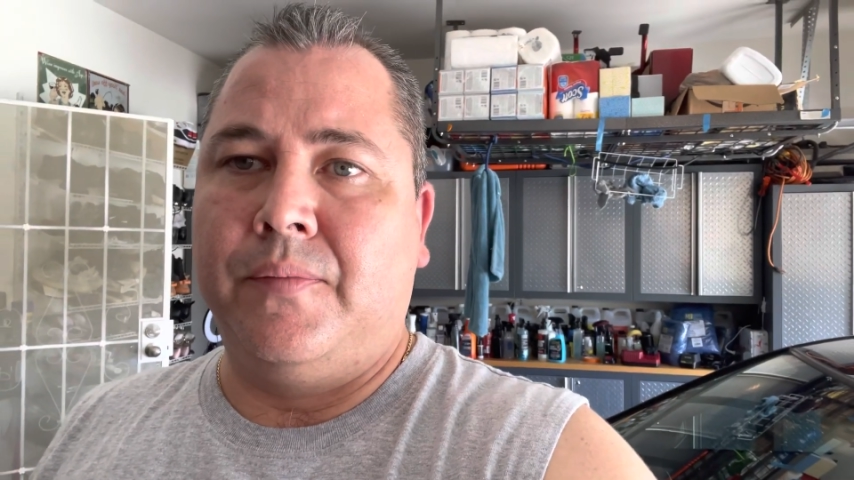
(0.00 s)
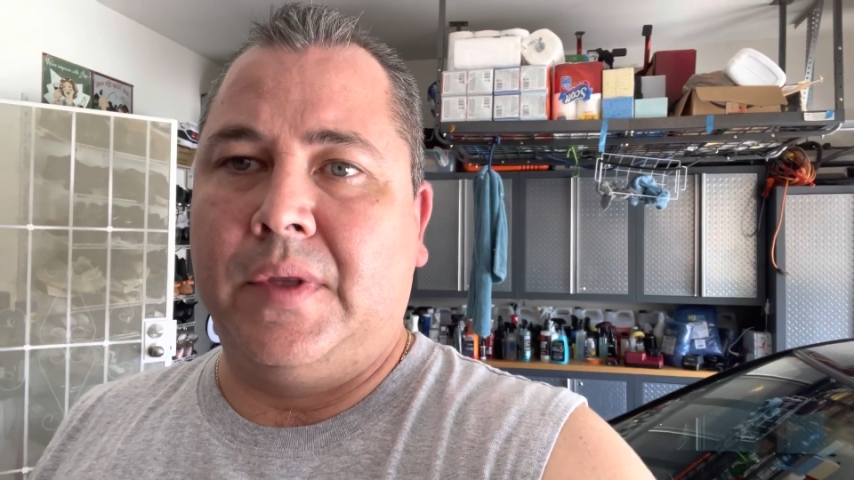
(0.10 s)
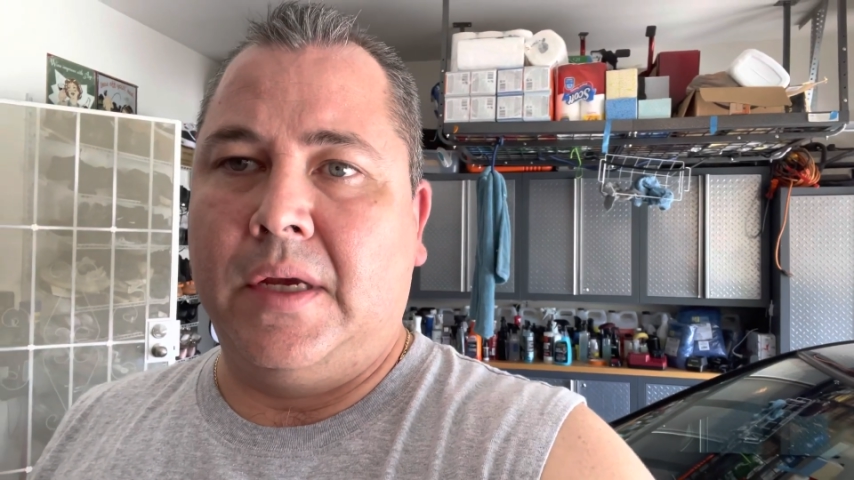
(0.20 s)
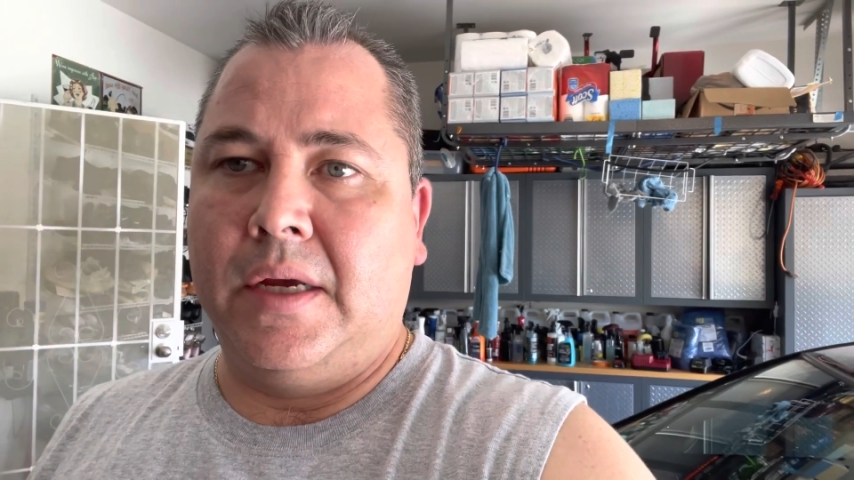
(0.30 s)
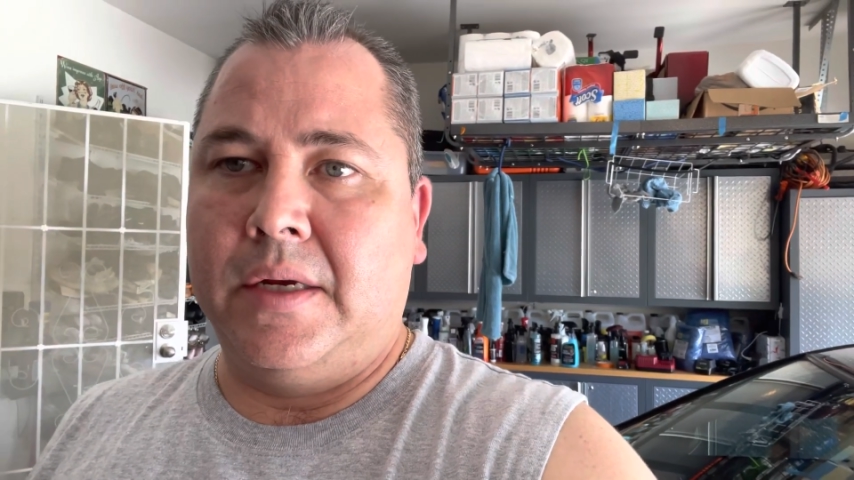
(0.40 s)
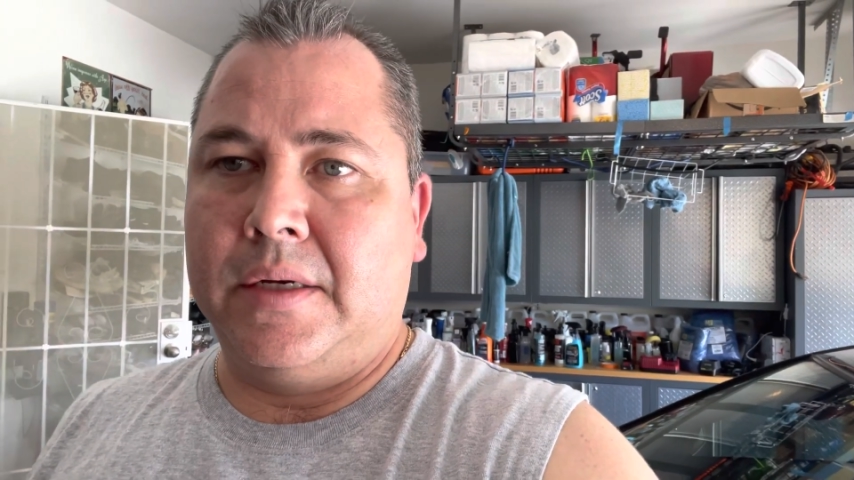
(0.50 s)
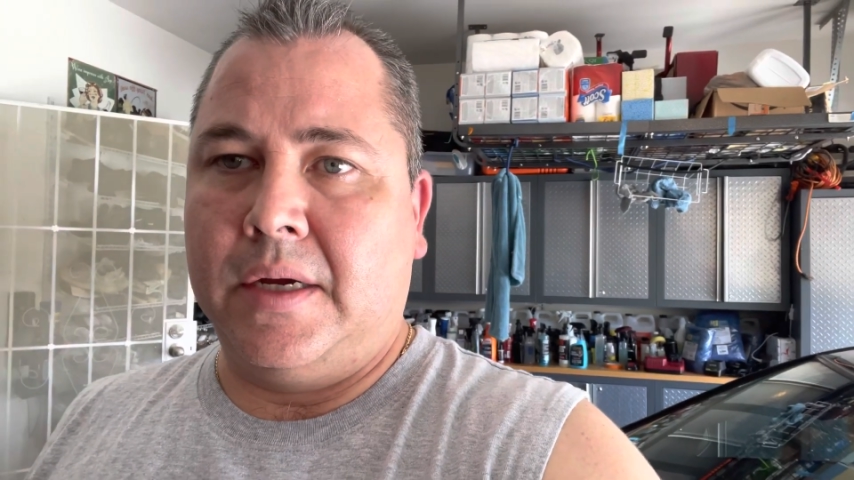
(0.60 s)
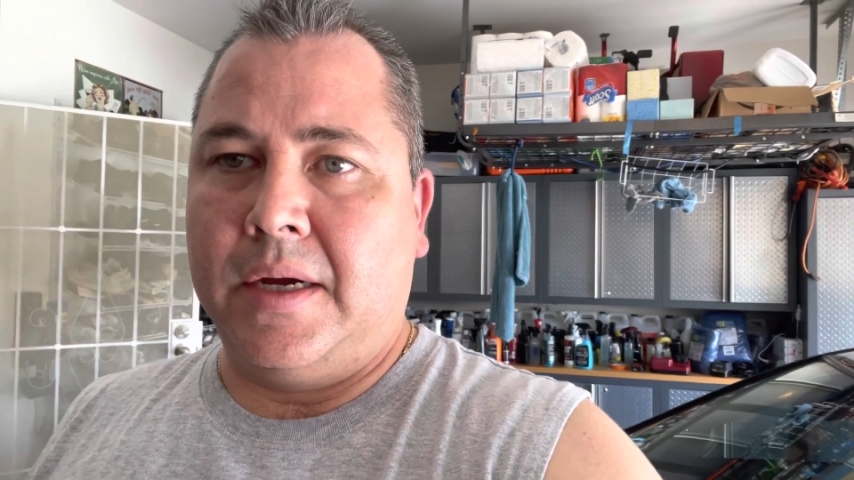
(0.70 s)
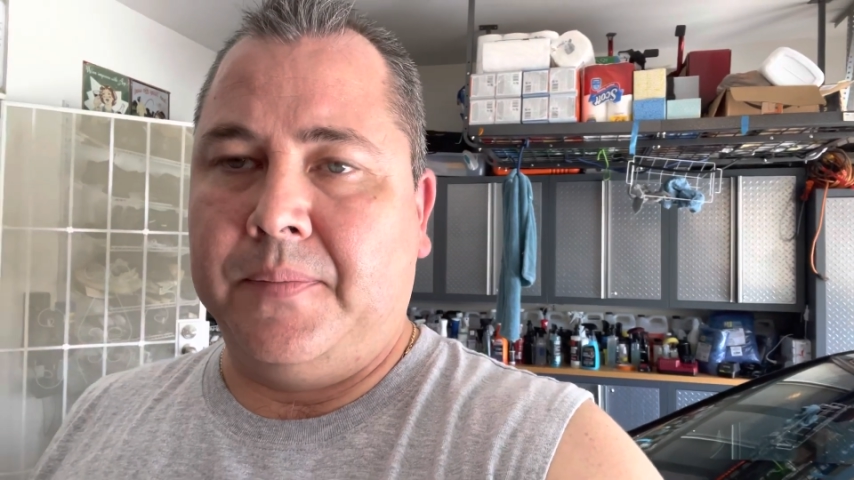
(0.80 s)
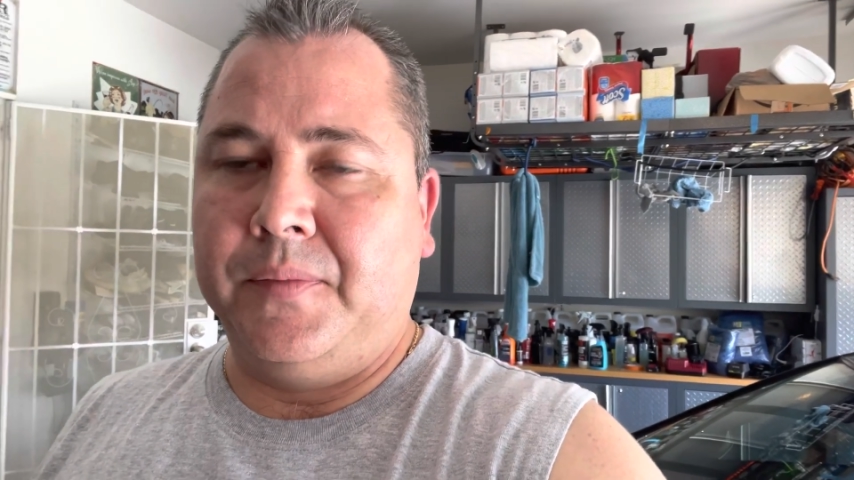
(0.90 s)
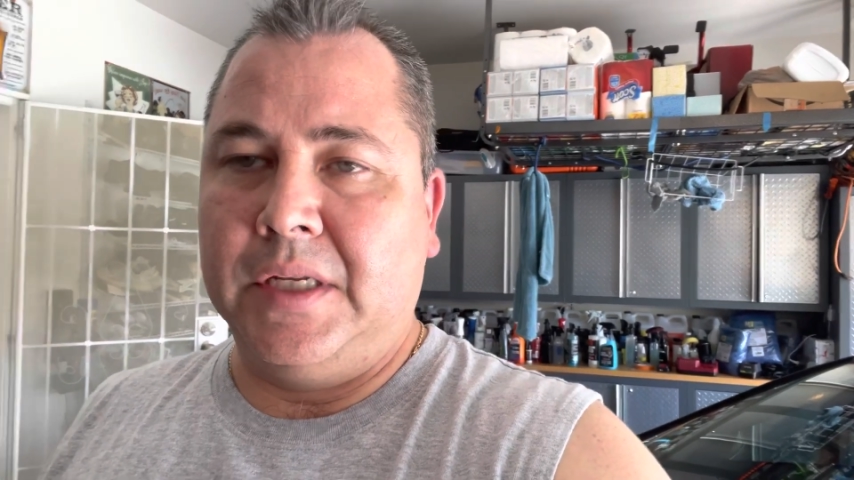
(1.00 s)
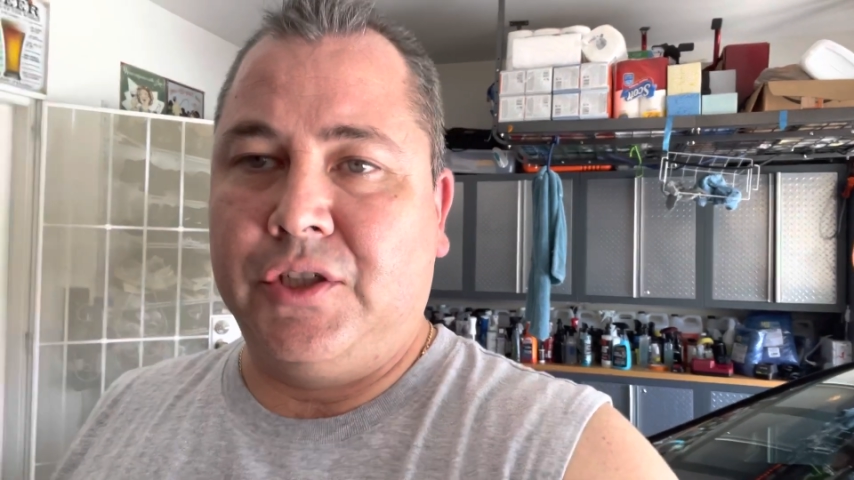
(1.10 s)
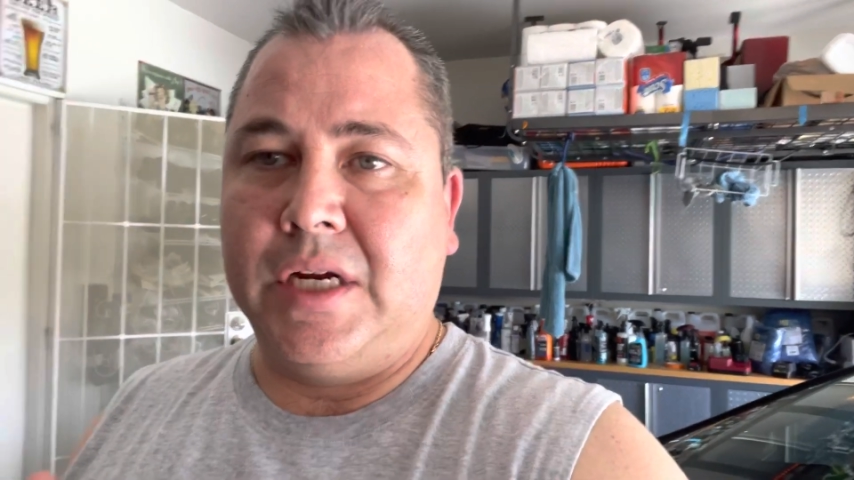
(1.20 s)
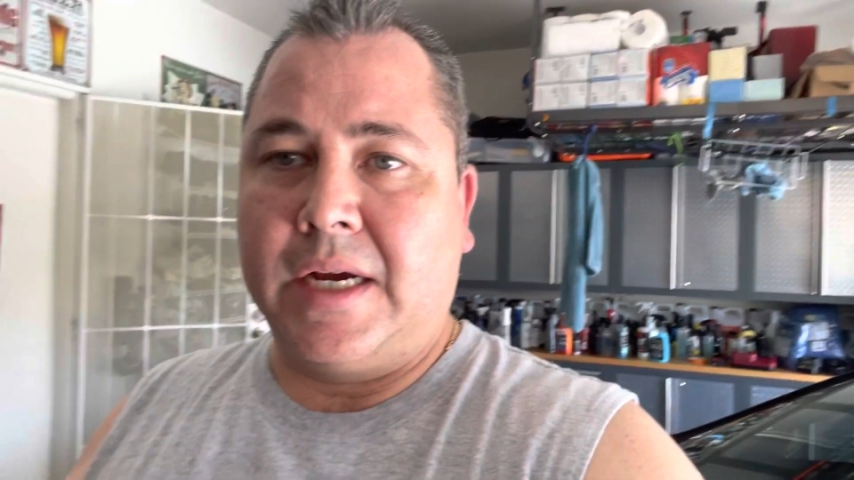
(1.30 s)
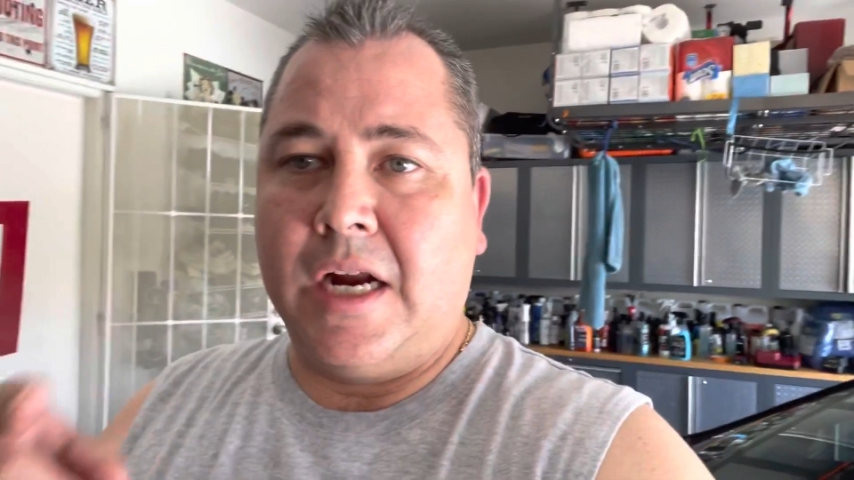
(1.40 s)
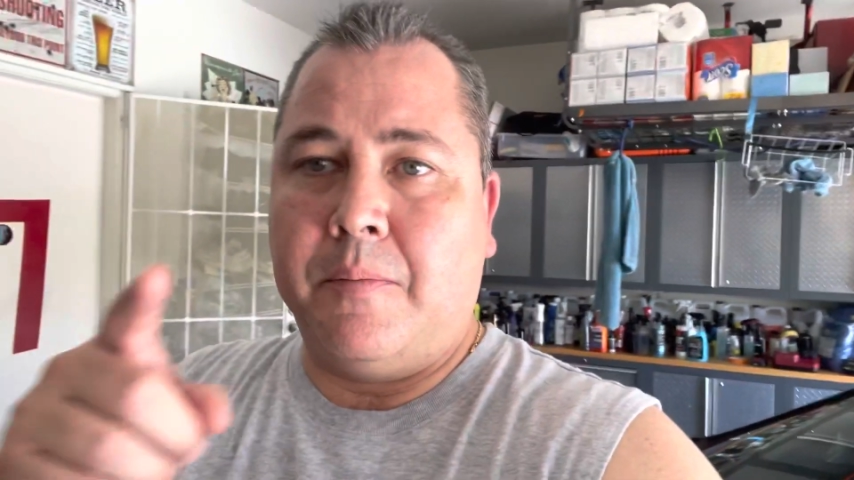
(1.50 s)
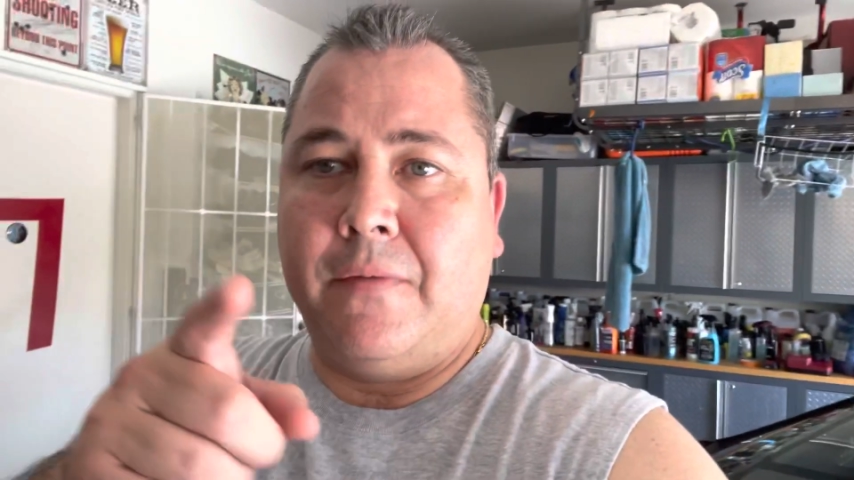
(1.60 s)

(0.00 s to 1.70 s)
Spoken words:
And let's check it out.